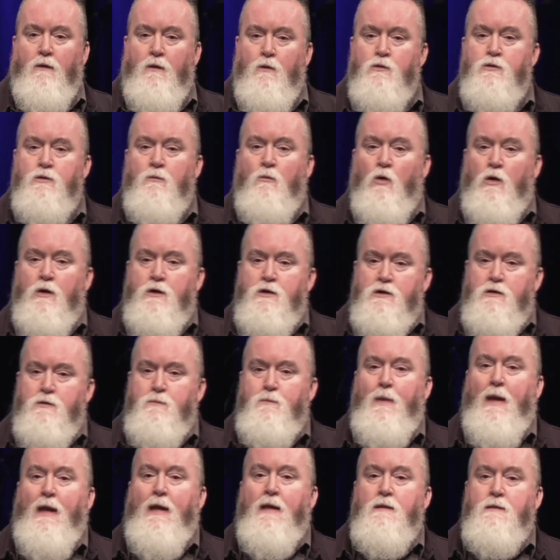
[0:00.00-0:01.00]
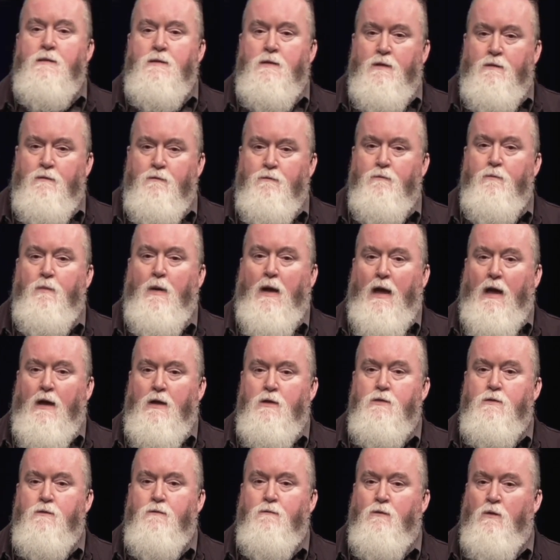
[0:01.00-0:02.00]
There was a more expansive
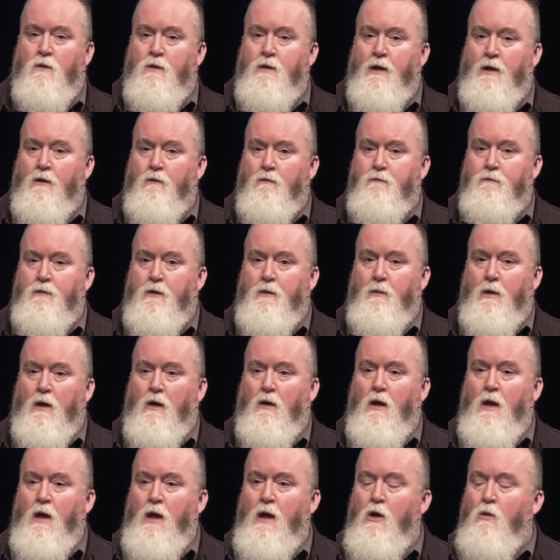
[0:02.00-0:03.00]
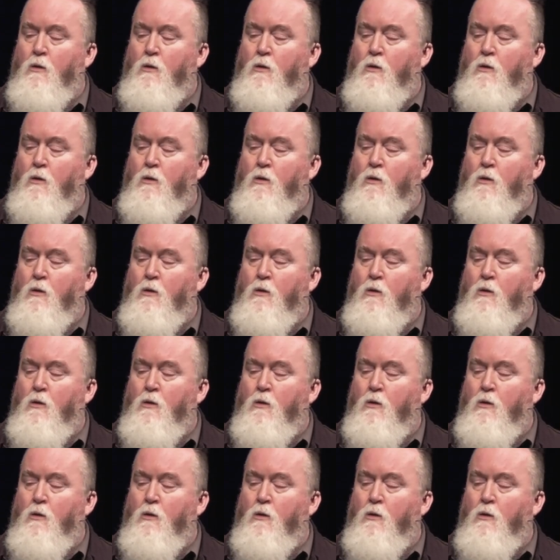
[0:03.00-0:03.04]
box for the natal female.